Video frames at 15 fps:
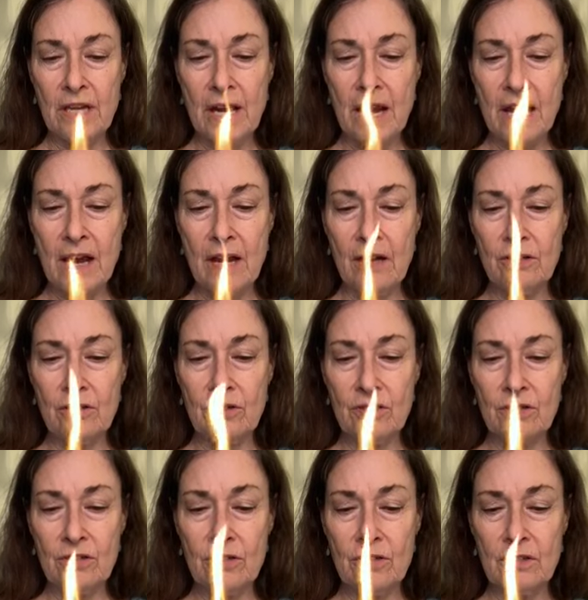to ash
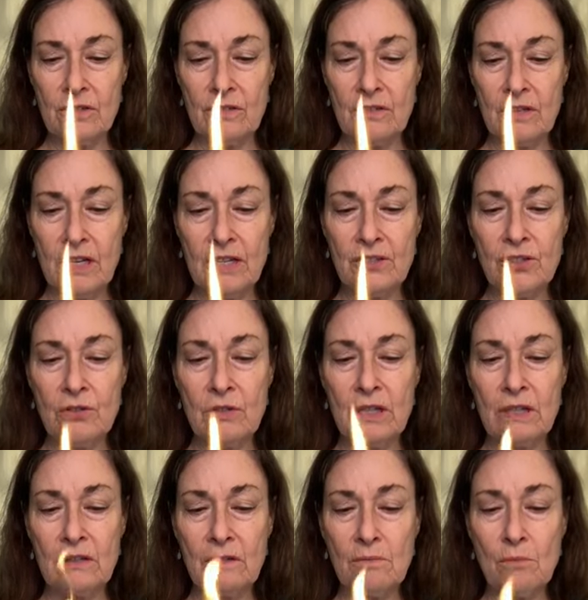as you
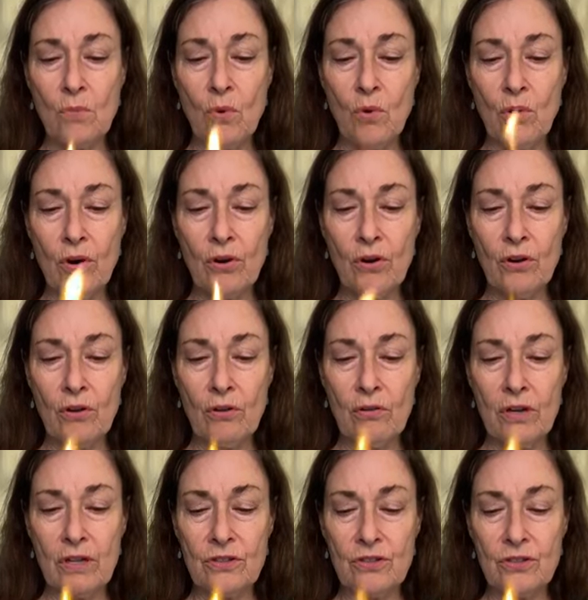get more
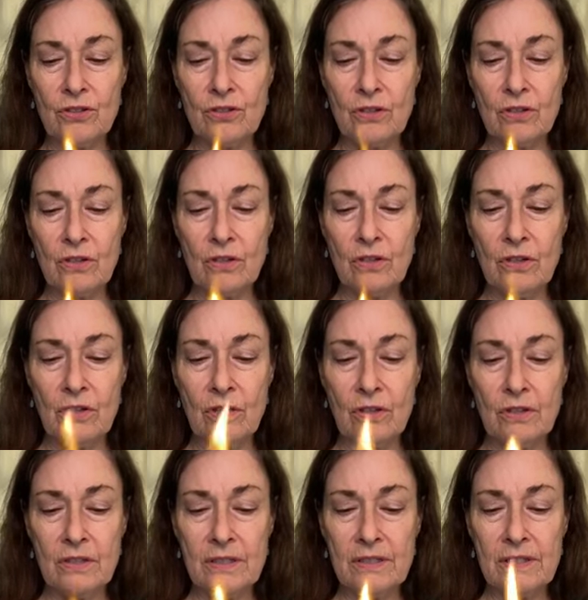courage
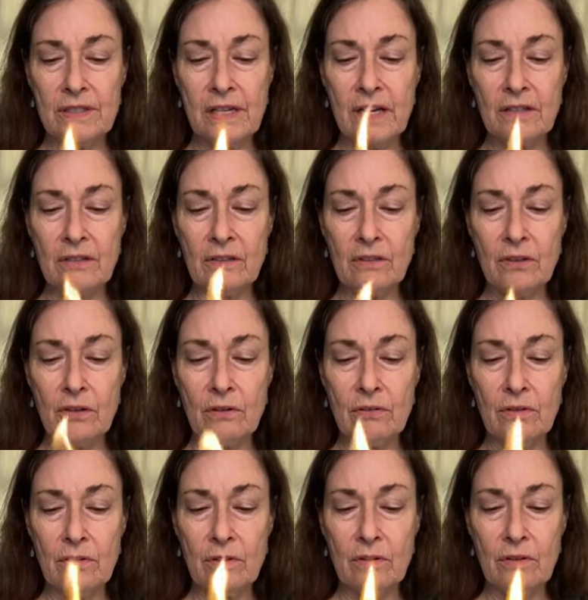to stand
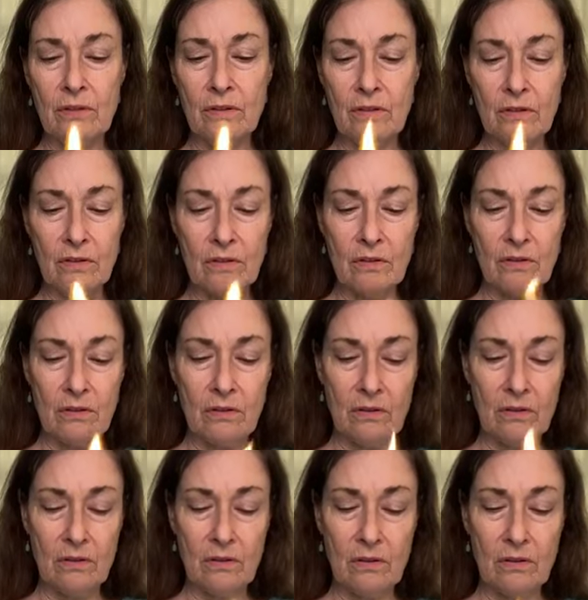alone,
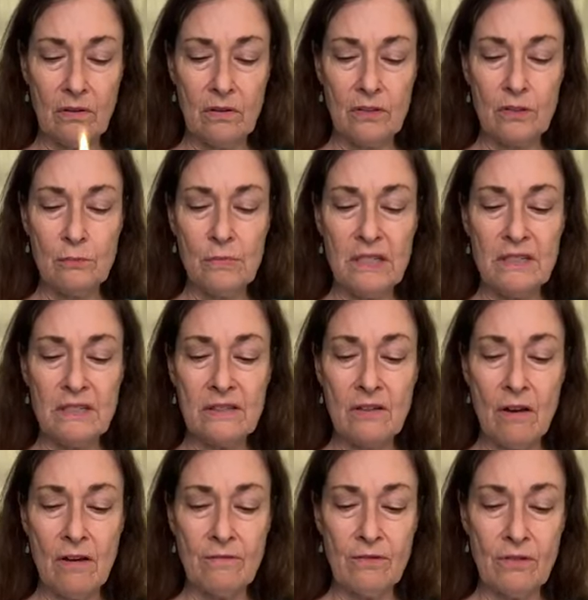to be
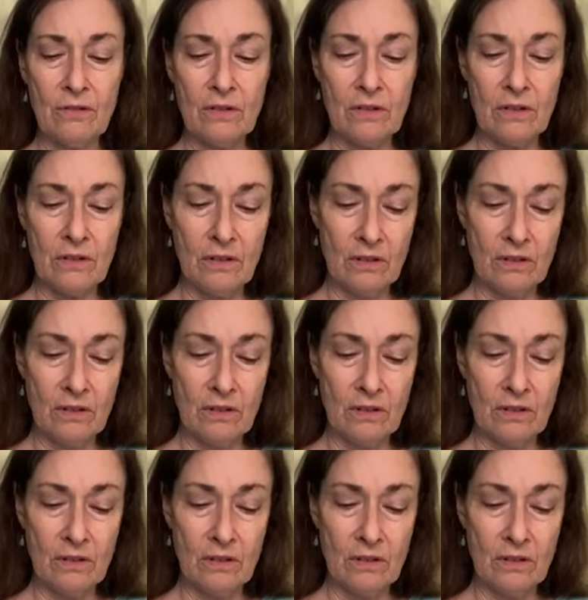sovereign.